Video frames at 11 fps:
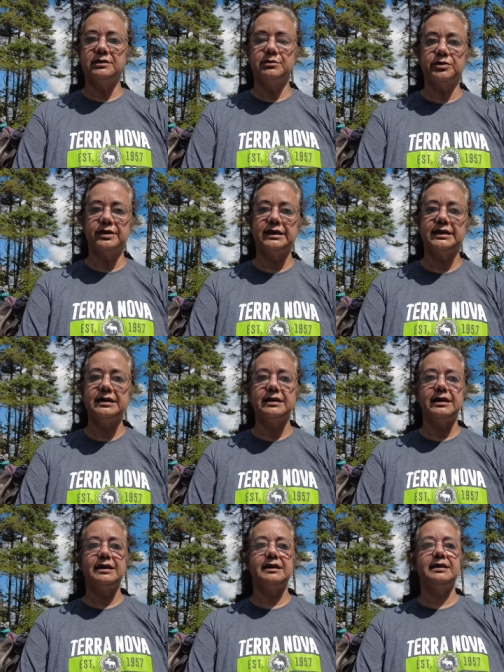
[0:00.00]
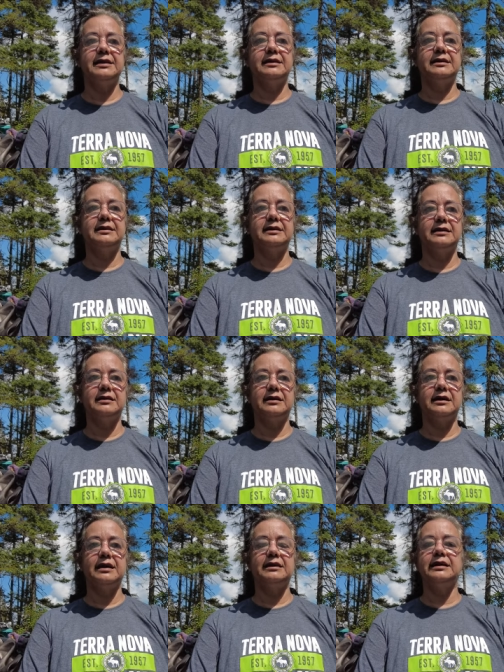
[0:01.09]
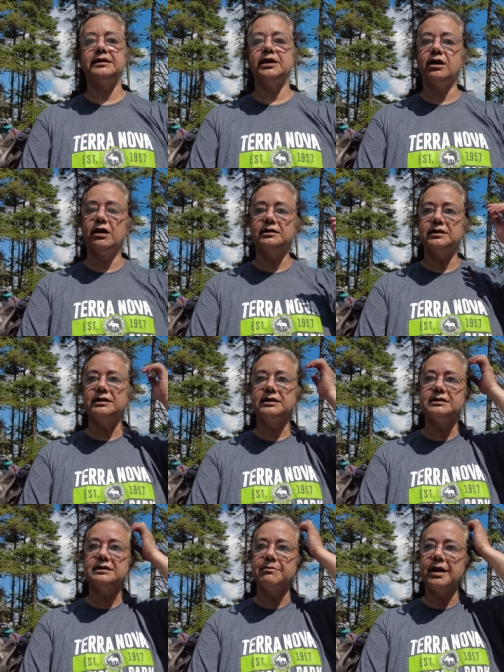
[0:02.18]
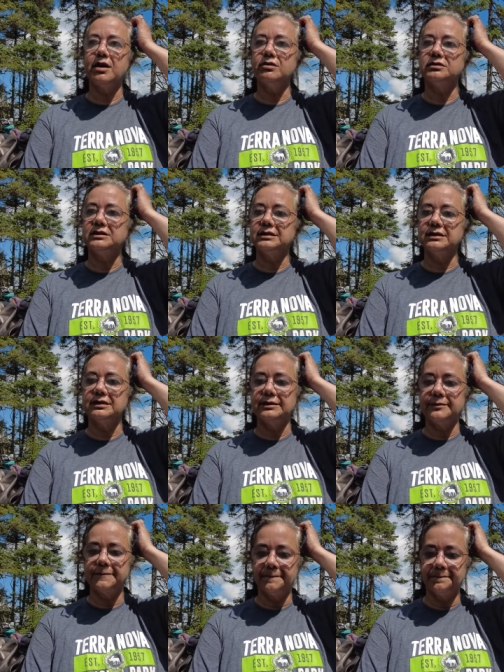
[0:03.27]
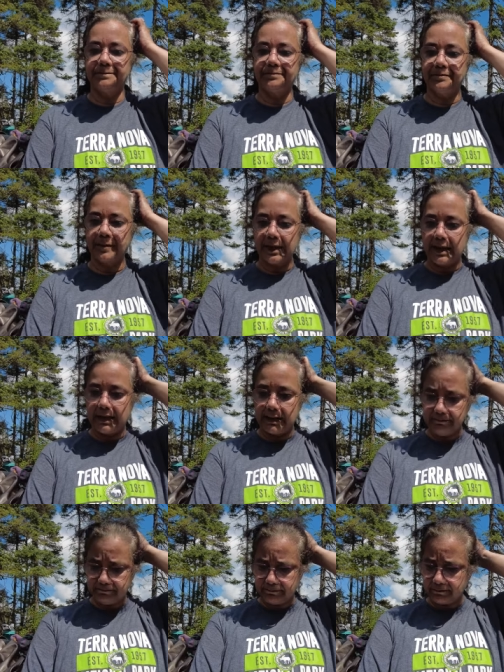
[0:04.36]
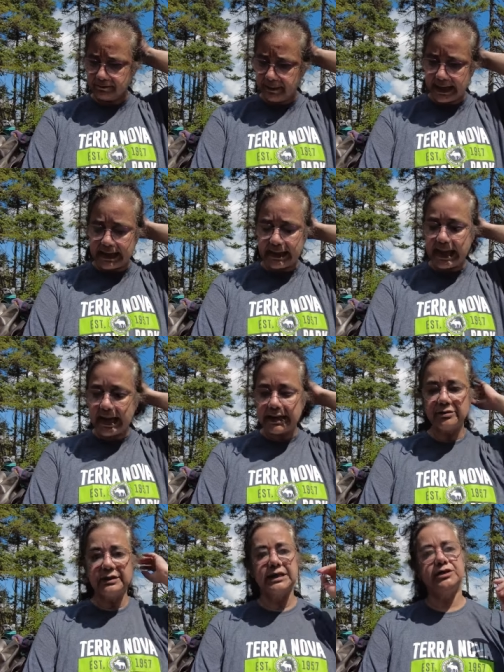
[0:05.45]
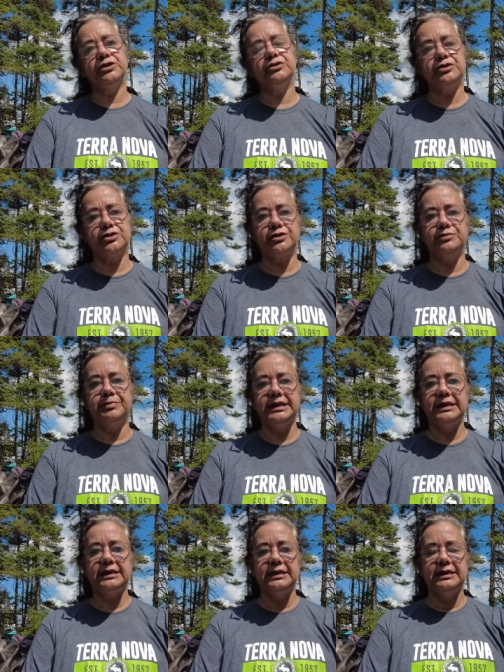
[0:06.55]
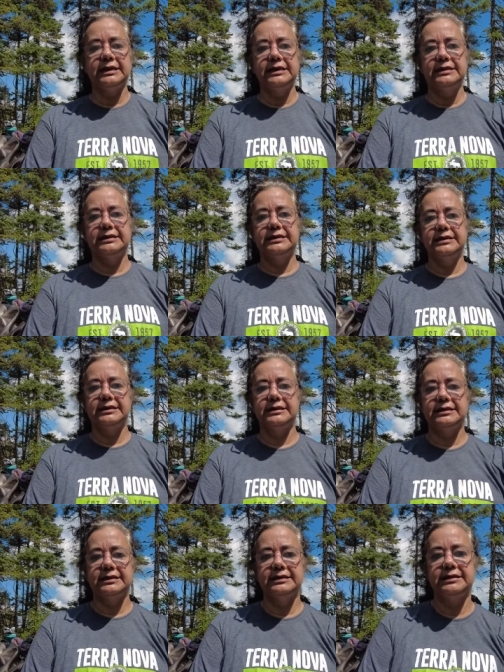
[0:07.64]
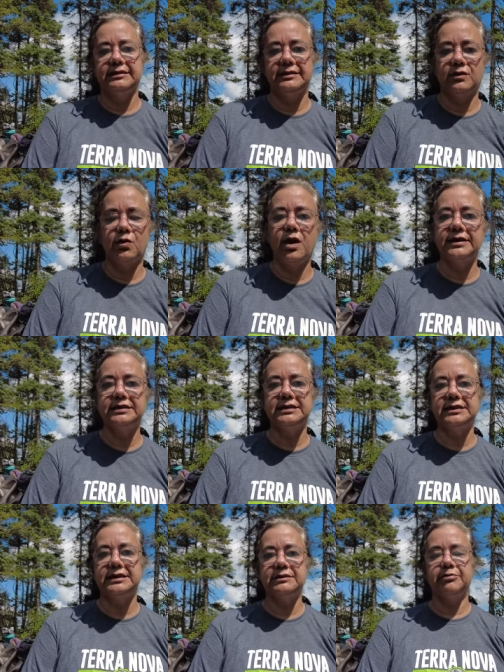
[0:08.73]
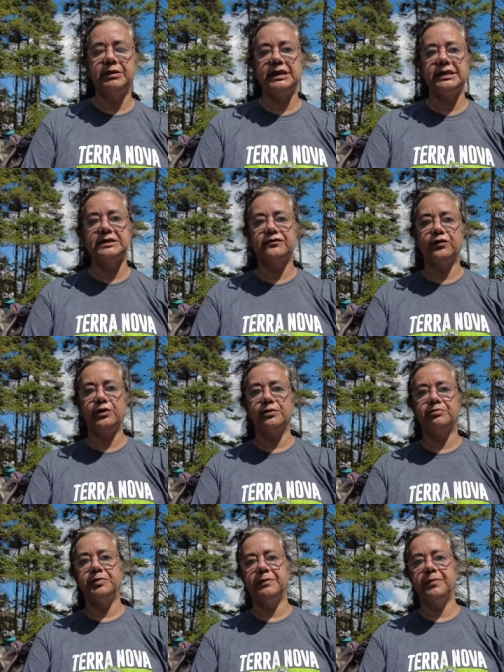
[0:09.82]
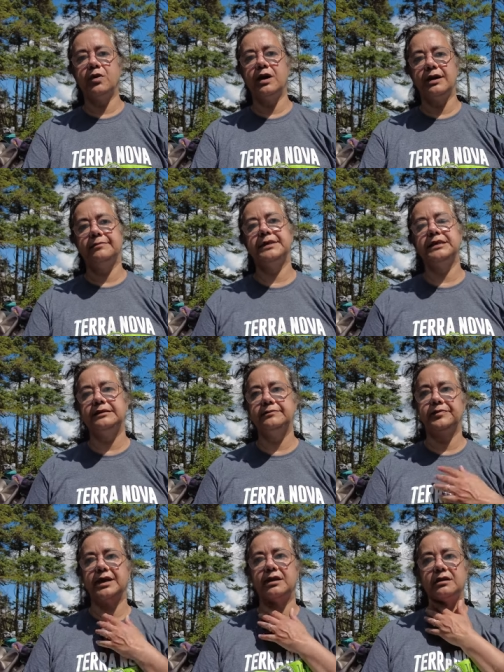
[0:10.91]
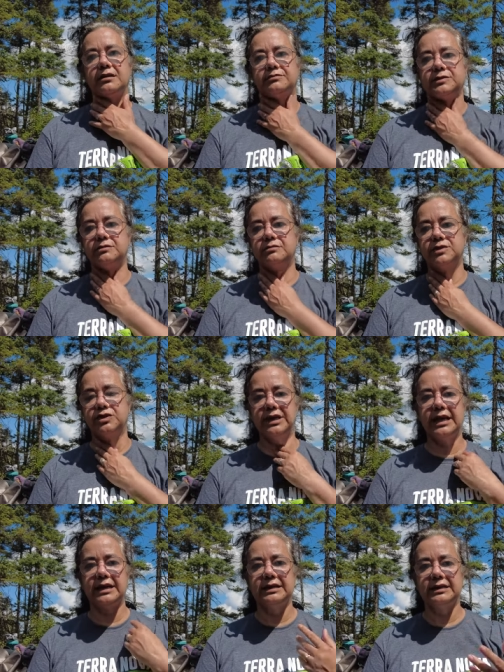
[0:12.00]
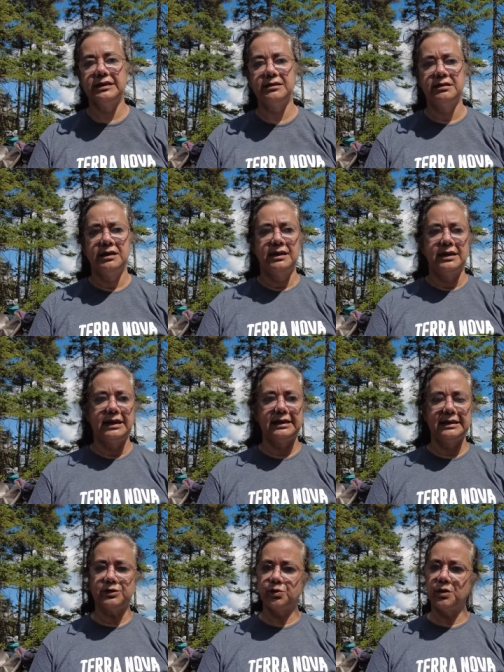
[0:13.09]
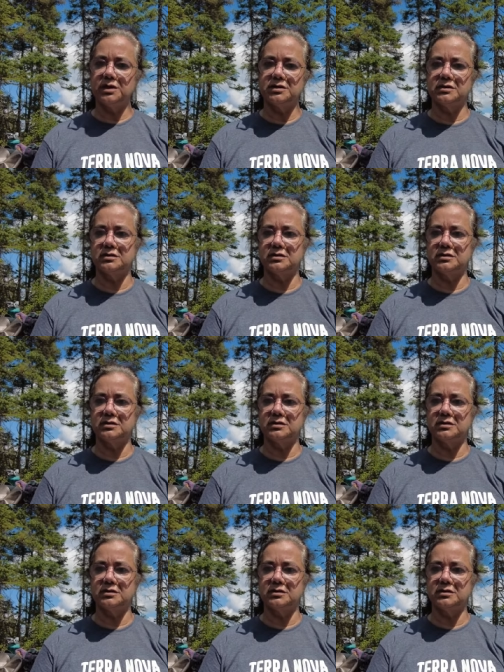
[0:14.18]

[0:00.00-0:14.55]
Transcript: marina, and and the other is about um, an that used to be the quarantine place for people coming um, to Canada, and it was